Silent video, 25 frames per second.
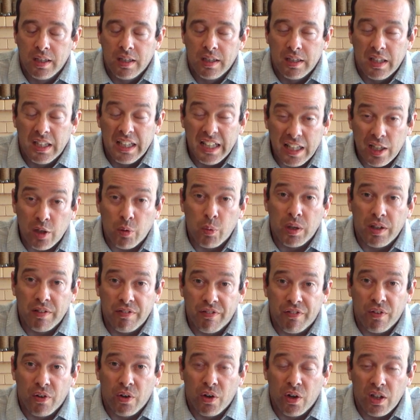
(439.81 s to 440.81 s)
liquid
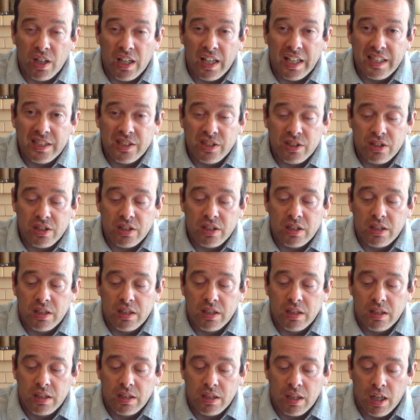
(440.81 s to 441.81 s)
fertilizer
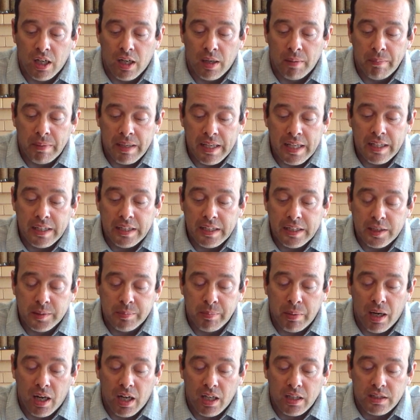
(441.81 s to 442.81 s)
in these
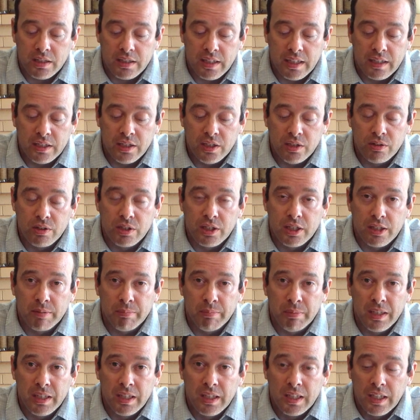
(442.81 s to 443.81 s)
pots and use
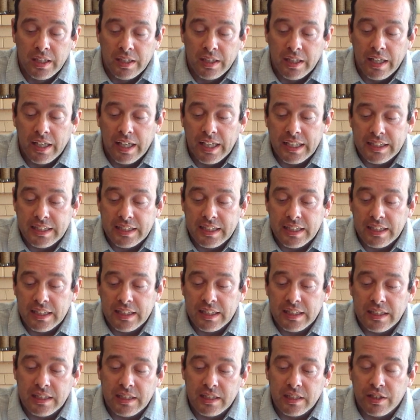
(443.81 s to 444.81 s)
them. The nice thing
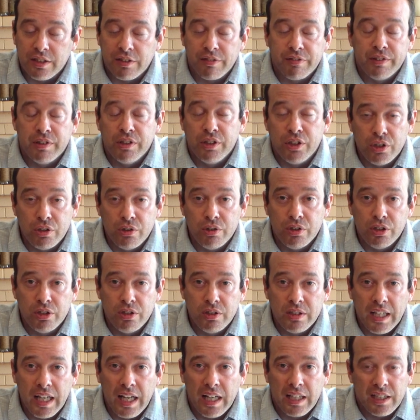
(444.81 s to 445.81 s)
is if you do
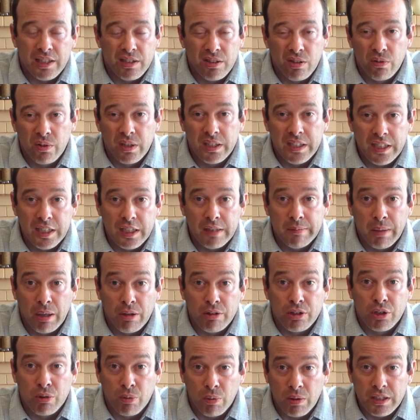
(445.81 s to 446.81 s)
that, you only need
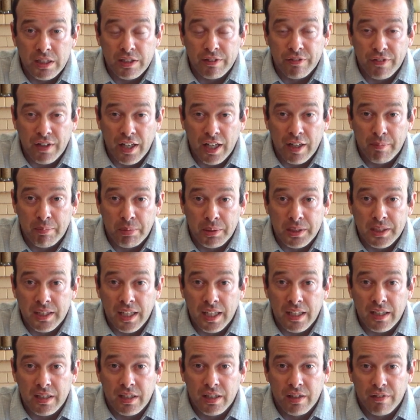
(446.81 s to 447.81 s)
about
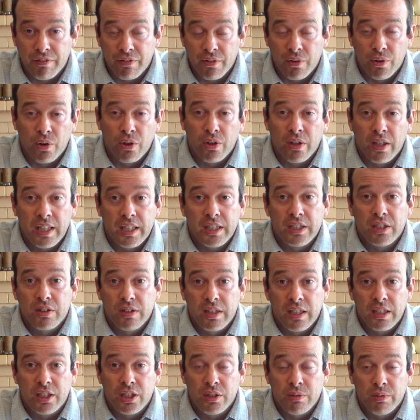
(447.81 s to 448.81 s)
25% of the fertilizer
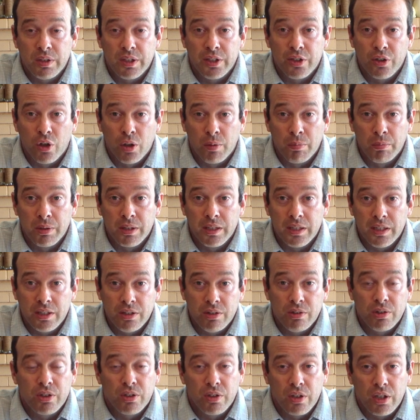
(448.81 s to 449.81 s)
that you would normally
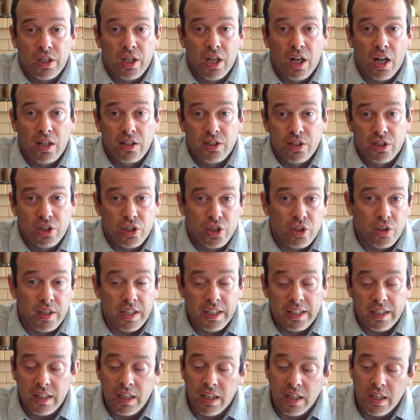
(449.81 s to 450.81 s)
use, or the
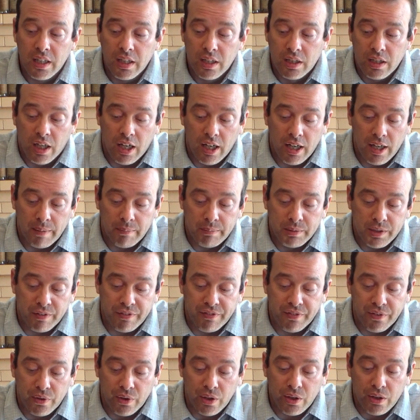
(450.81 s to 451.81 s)
concentrate, to
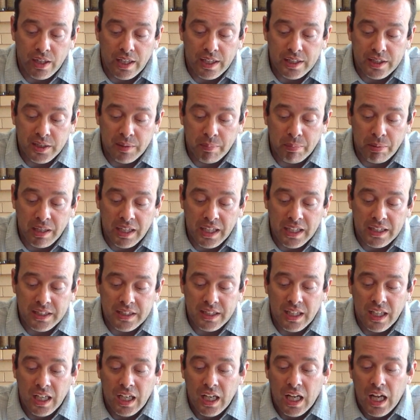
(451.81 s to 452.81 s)
fertilize your plants.
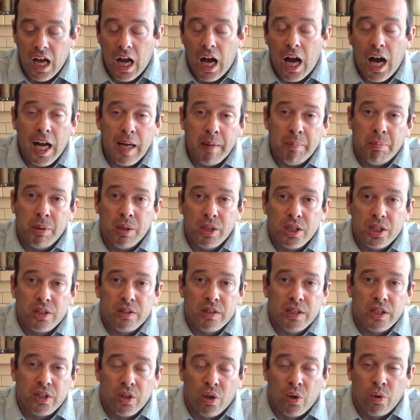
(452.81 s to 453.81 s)
I
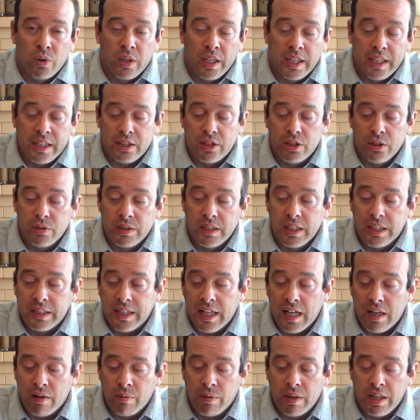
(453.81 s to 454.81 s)
personally don't like doing it
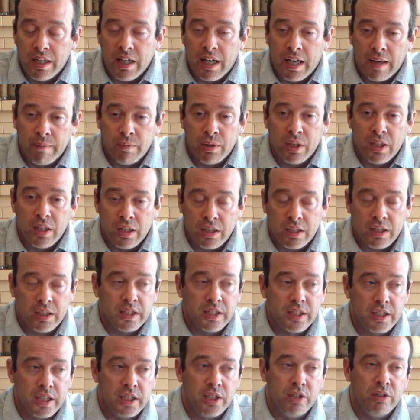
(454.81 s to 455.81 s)
that way. I'm going to
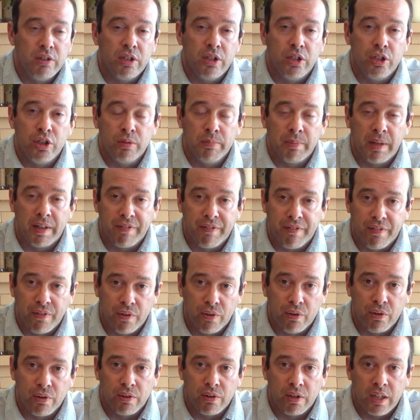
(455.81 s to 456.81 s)
continue to do my
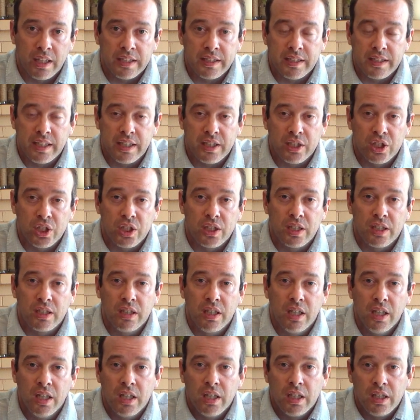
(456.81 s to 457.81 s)
fertilization,
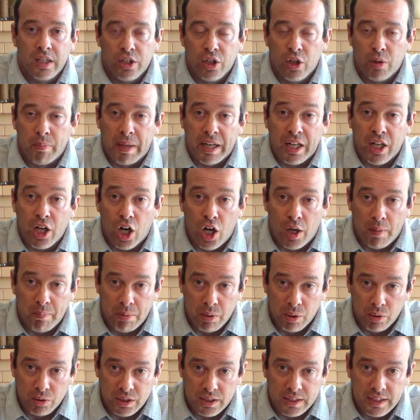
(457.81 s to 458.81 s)
you know, my
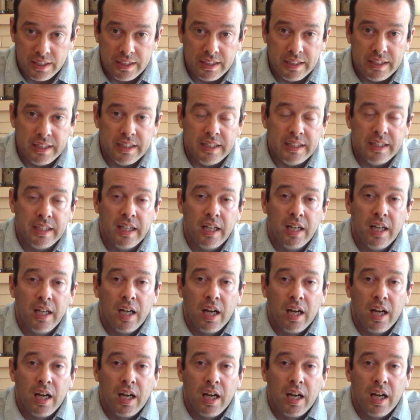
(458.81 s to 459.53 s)
compost tea,